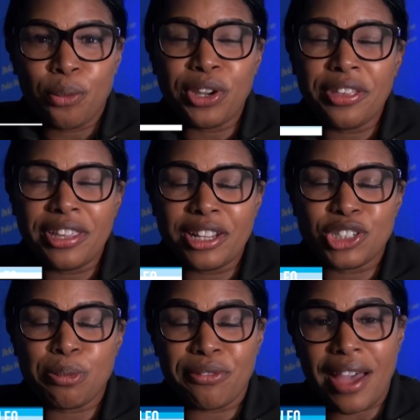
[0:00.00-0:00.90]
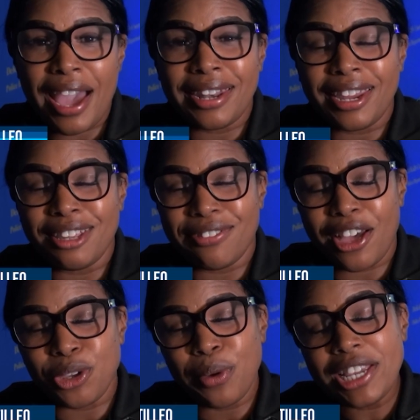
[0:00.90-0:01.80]
we are there to provide an
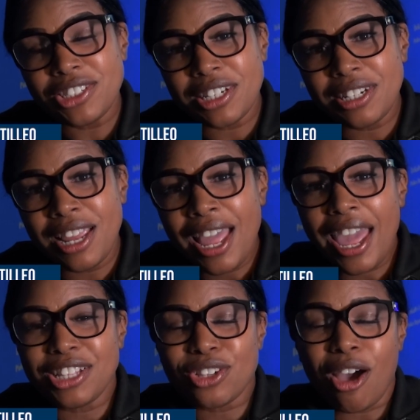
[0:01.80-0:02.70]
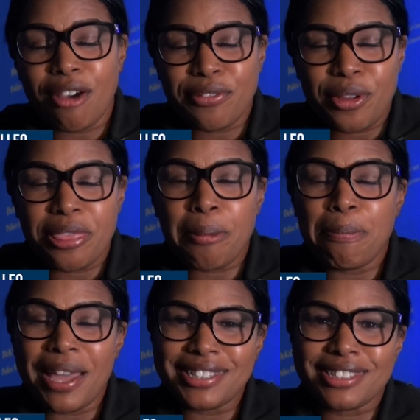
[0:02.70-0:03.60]
evaluation and to offer the
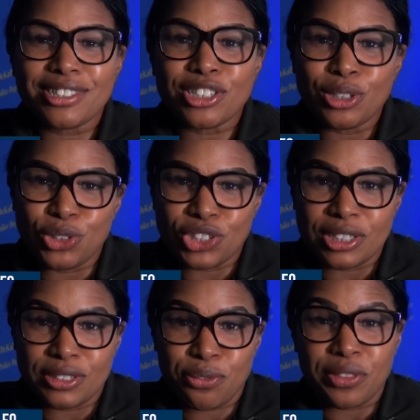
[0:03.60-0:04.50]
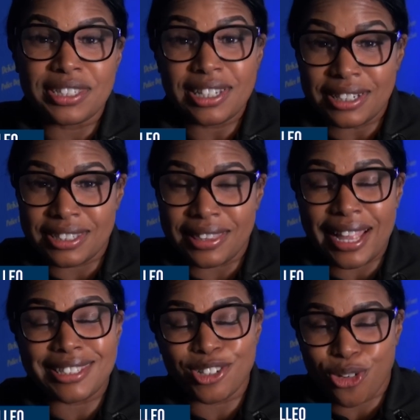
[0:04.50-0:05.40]
best solutions for the citizen
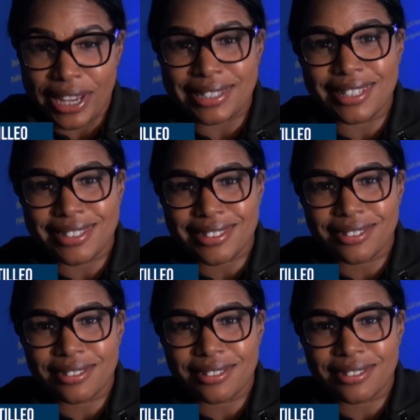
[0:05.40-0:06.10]
that's in crisis.